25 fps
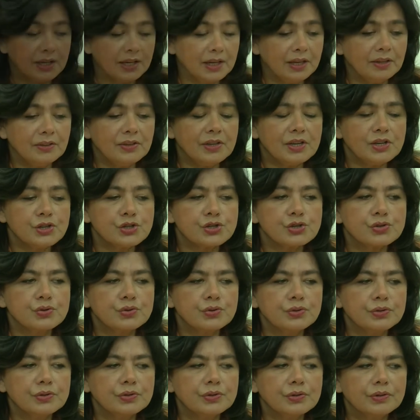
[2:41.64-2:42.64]
India
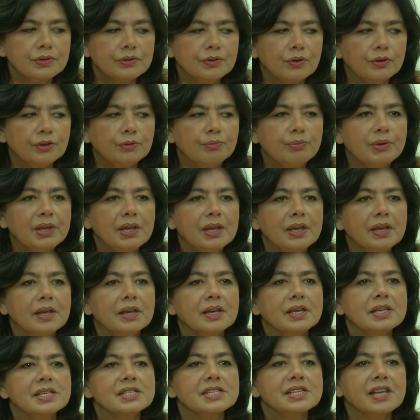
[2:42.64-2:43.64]
should not be
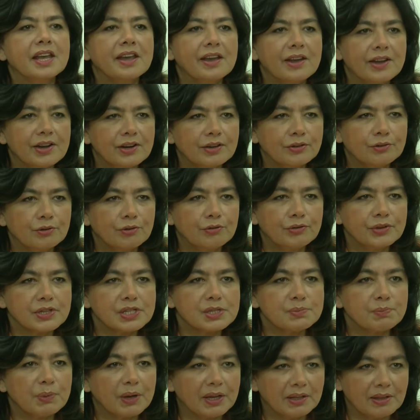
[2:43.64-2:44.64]
scared of
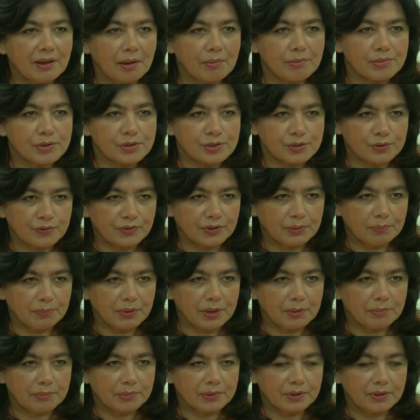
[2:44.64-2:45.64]
its big numbers of the
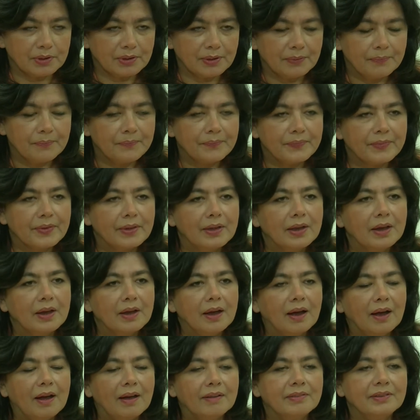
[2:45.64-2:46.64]
people.
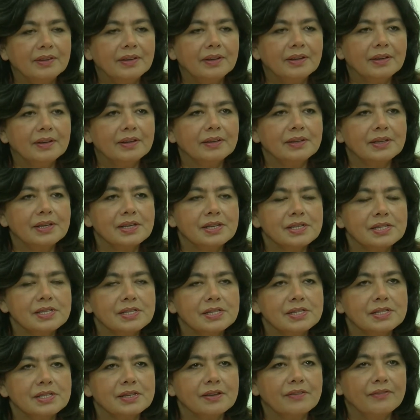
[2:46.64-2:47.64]
I think it
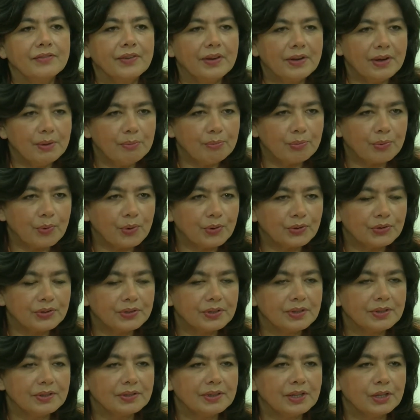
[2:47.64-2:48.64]
is very
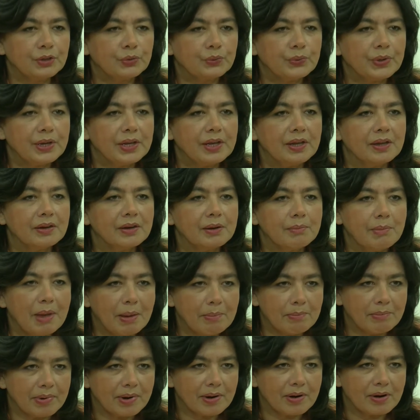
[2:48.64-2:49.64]
important that we
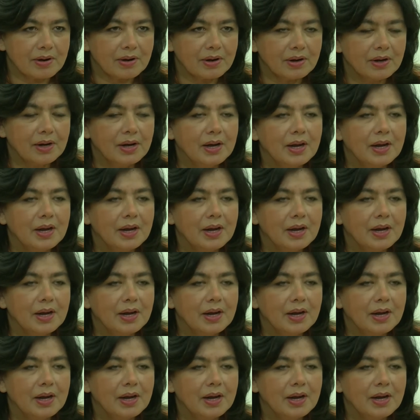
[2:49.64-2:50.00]
remember